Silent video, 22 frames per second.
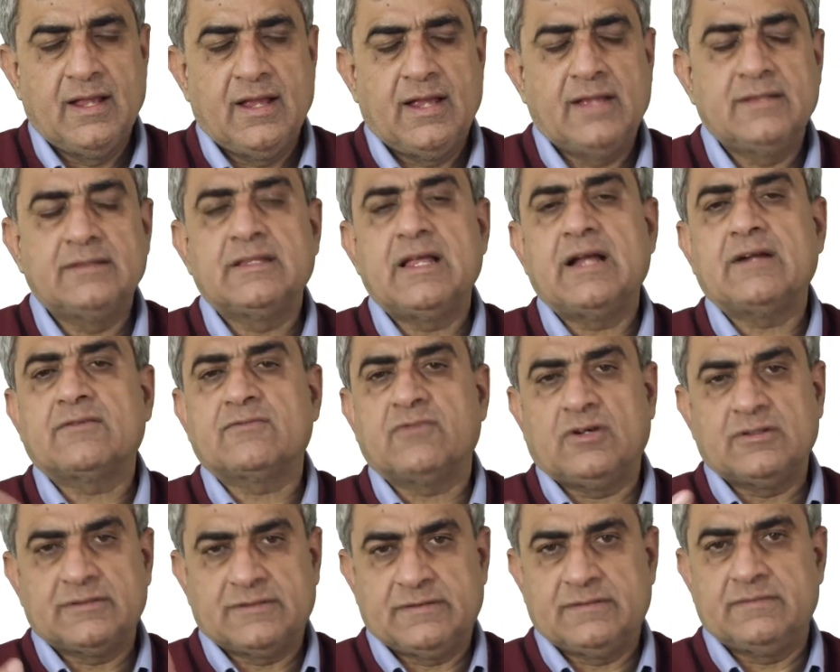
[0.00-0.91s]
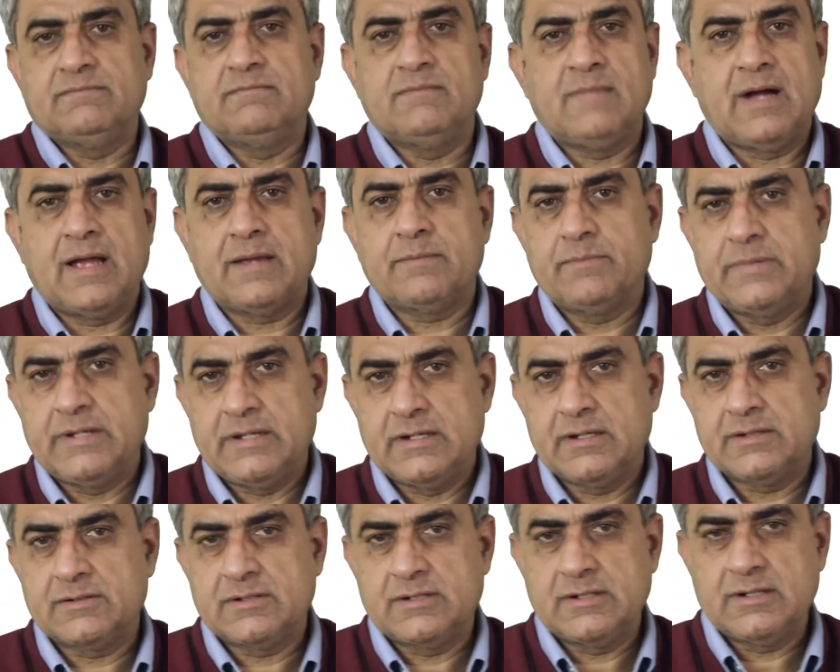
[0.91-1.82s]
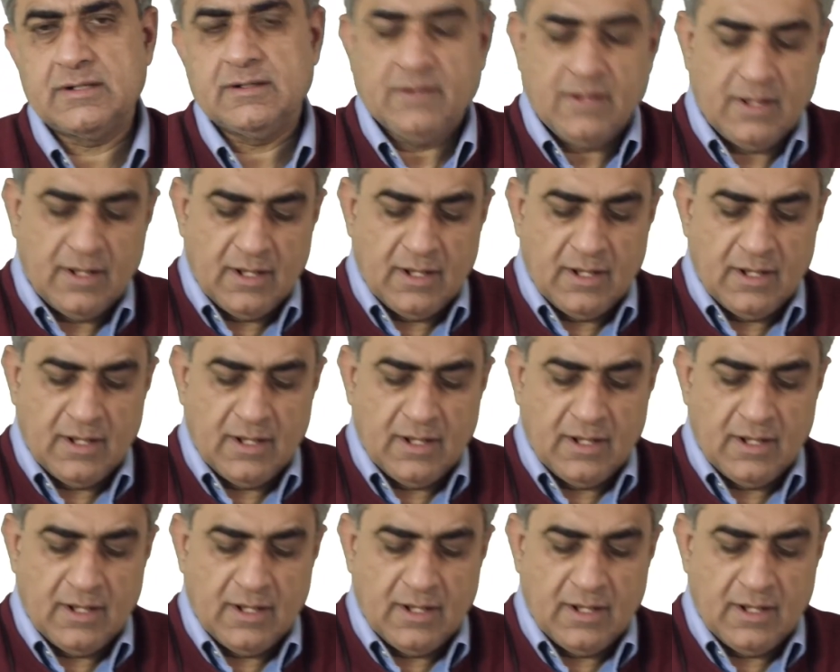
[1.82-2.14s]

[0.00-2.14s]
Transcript: And that was my PhD.